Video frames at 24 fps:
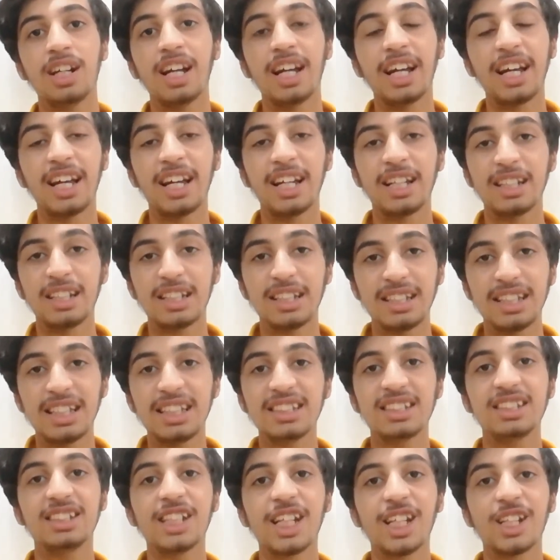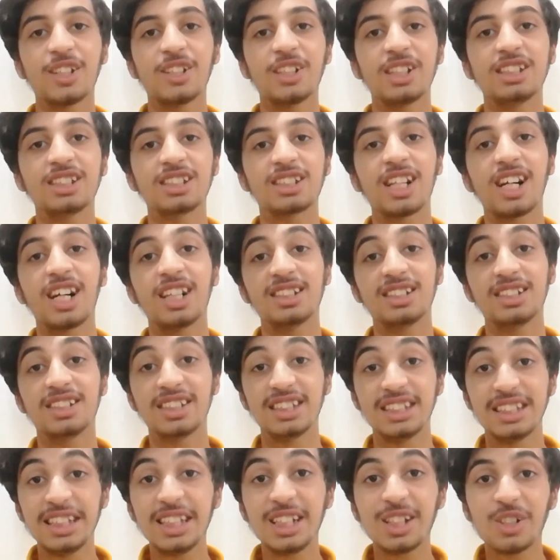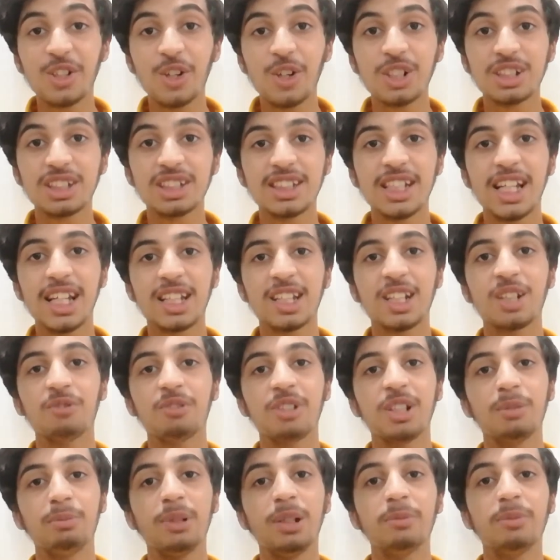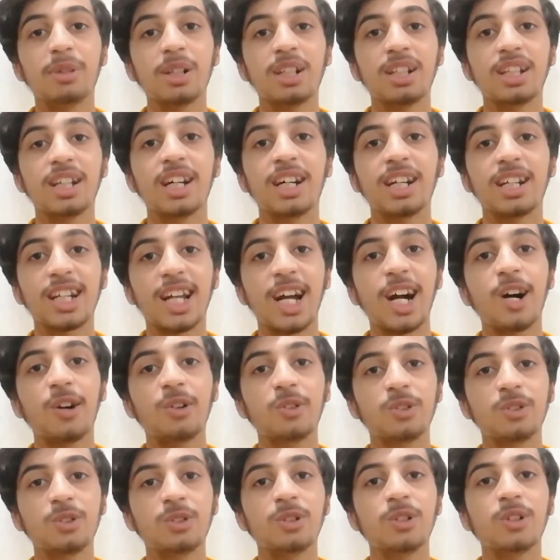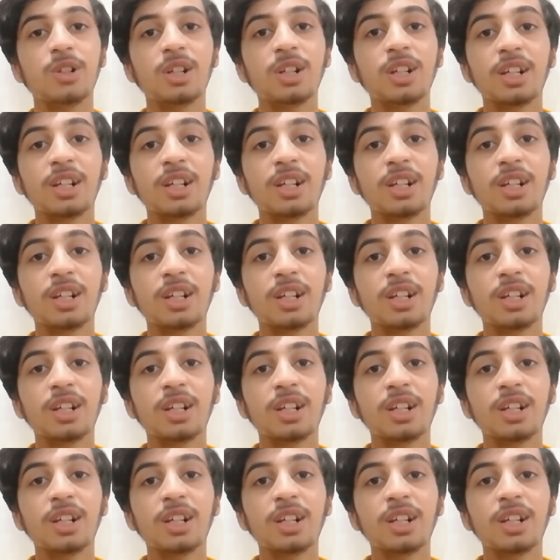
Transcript: and this channel is called Sajeel Code channel, where people learn how to